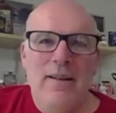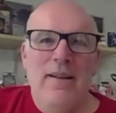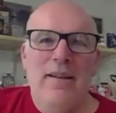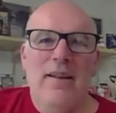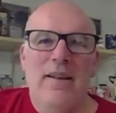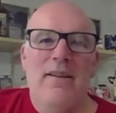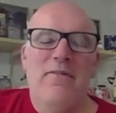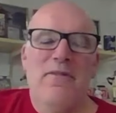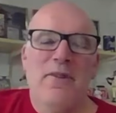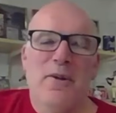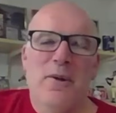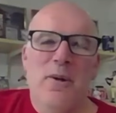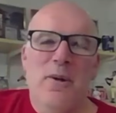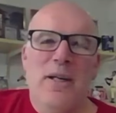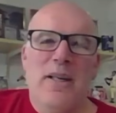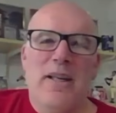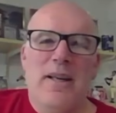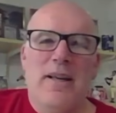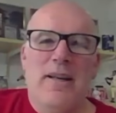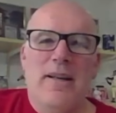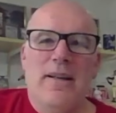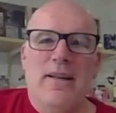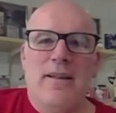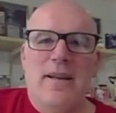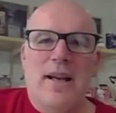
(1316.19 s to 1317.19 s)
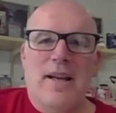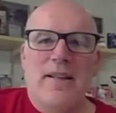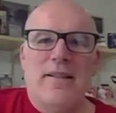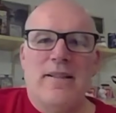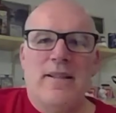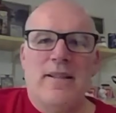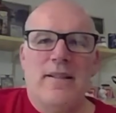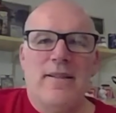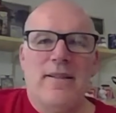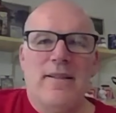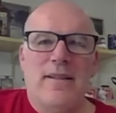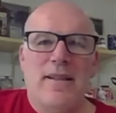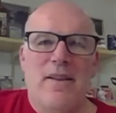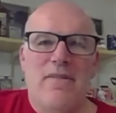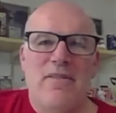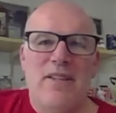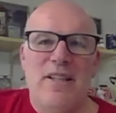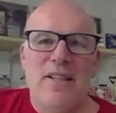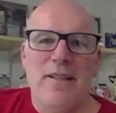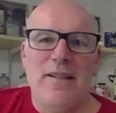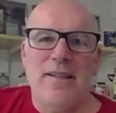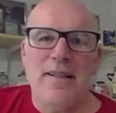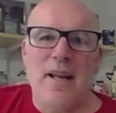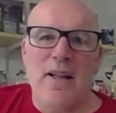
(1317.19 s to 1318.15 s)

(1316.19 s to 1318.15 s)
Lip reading: if you're a kid in 1970s